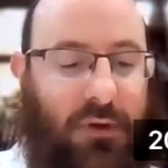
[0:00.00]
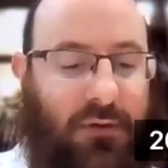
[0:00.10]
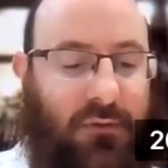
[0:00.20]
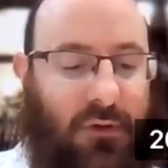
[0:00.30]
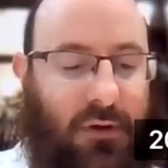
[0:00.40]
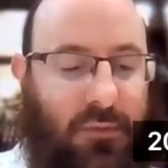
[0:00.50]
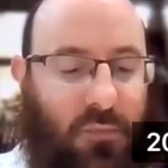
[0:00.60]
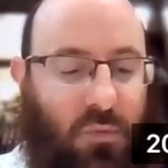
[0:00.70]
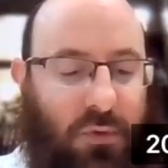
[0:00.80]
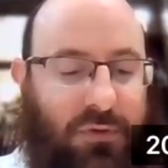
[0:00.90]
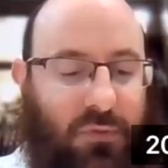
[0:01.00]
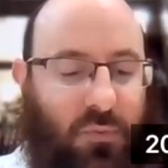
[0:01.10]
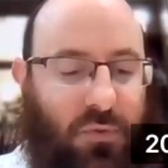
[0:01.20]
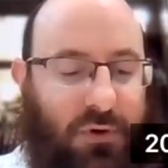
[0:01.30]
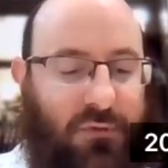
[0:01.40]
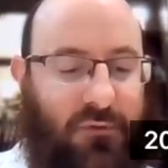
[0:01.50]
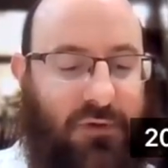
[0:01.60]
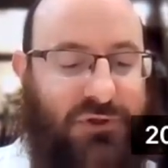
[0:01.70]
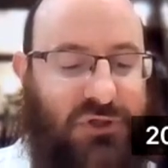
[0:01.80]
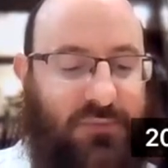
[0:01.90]
that um, with the words
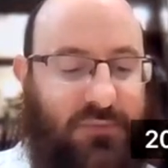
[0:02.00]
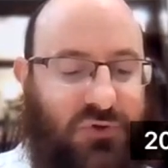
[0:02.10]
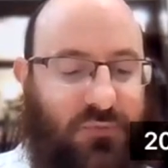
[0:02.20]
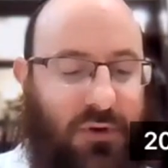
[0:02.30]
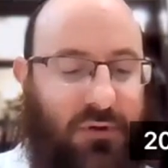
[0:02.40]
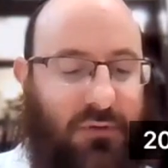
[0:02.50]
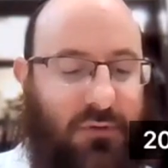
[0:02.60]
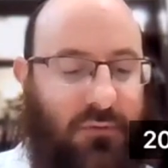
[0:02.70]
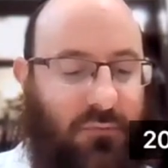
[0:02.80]
of Hashem uh,